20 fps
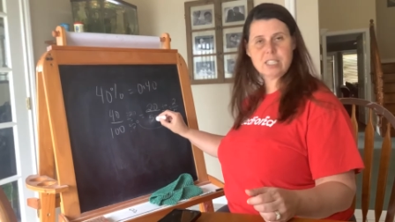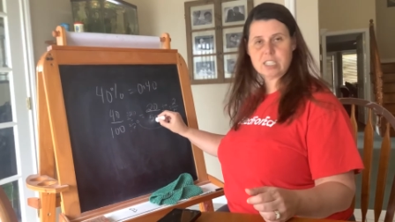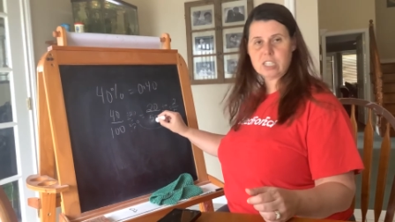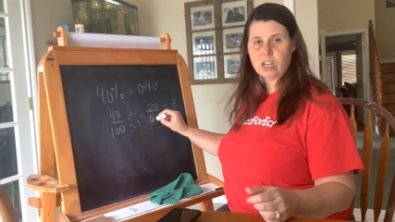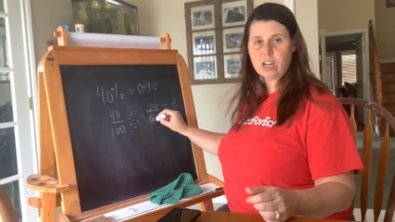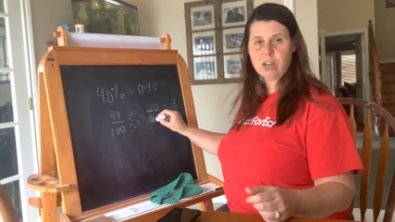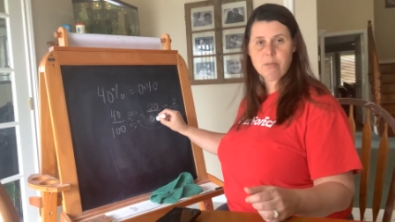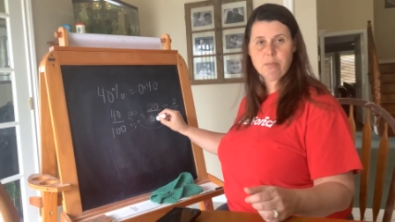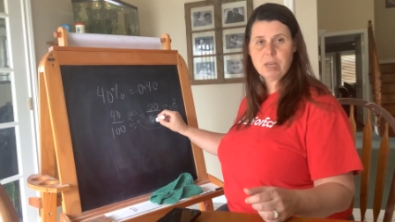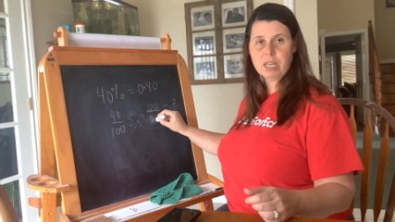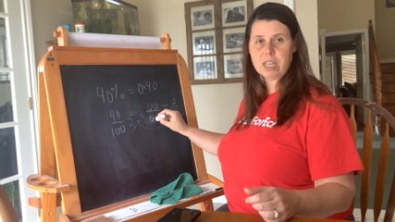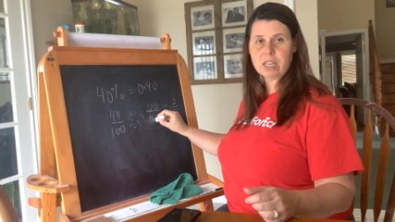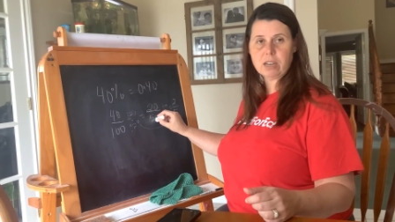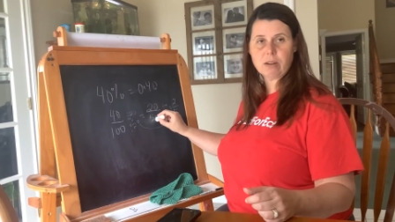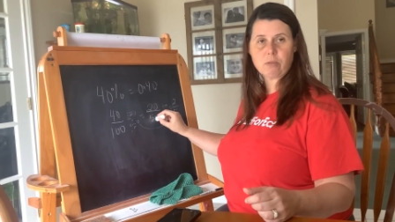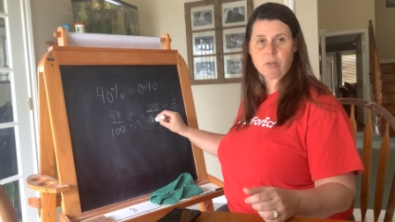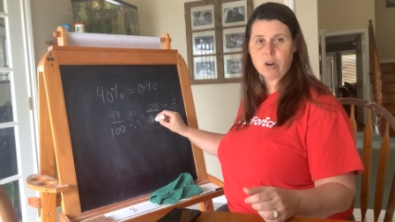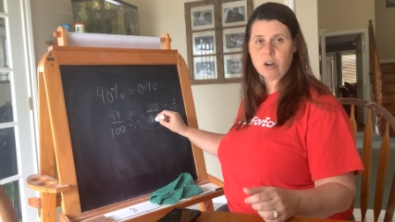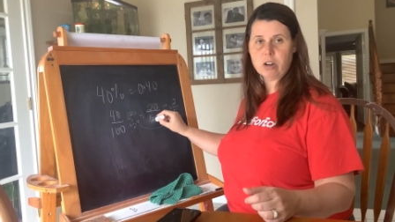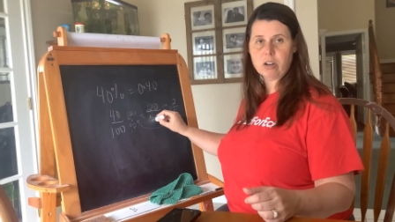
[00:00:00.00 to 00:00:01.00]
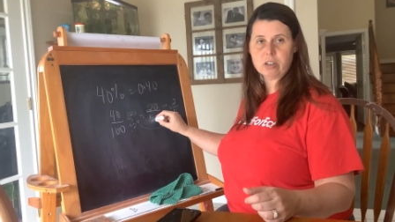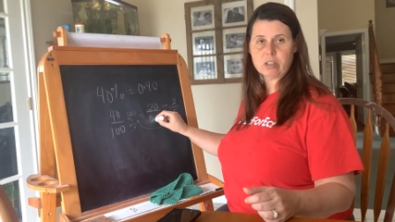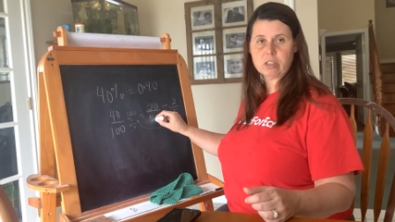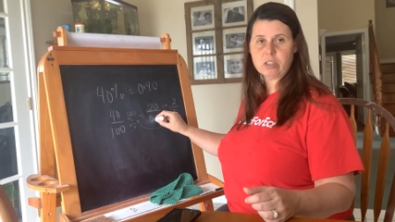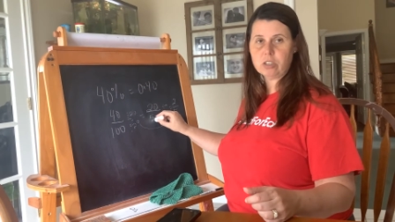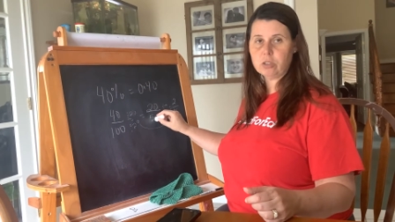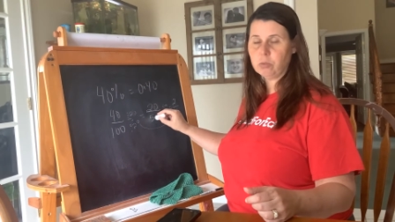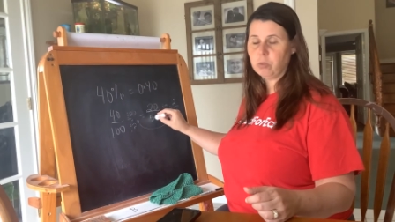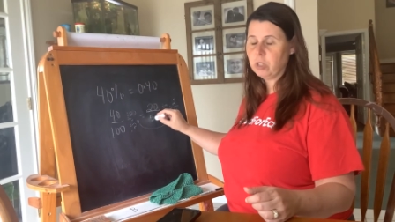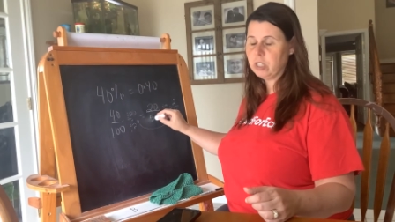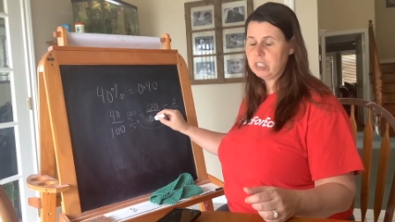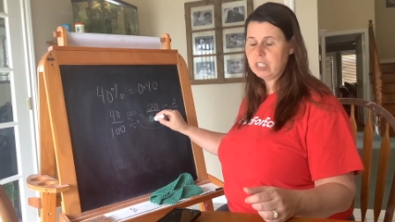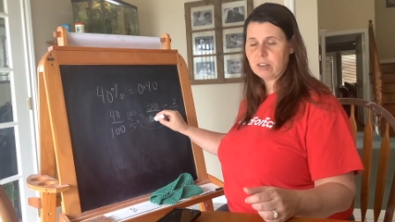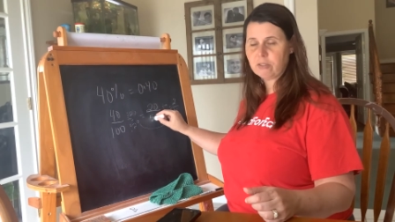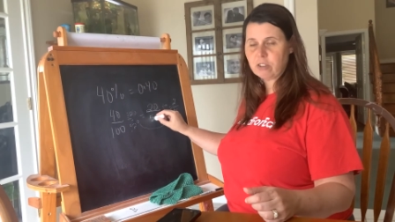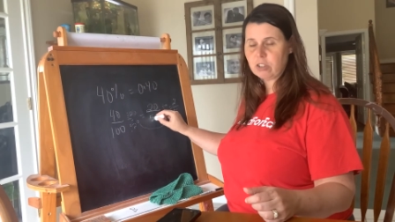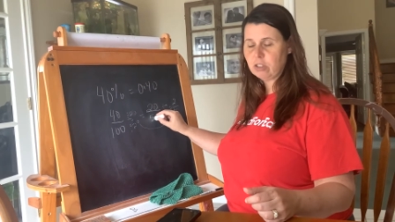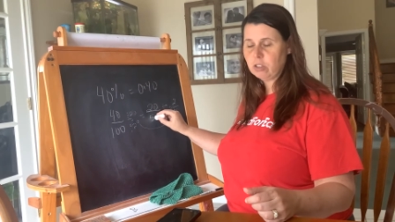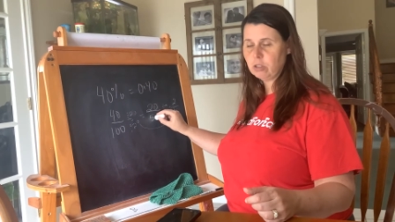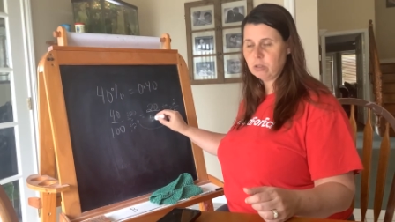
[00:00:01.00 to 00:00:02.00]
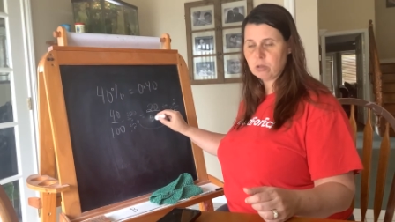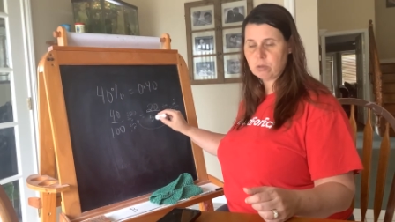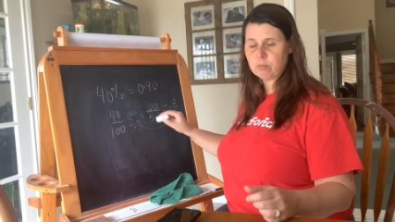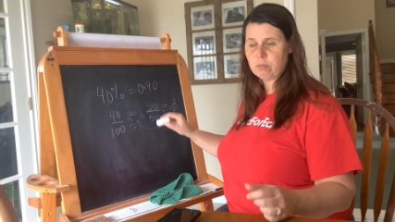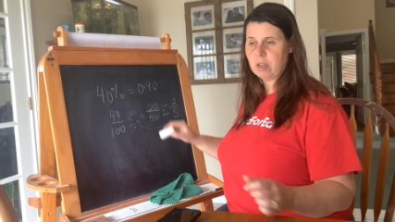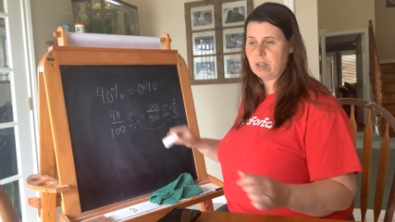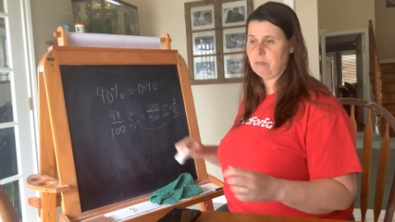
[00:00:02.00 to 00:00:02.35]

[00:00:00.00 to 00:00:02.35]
not make it wrong. You will never lose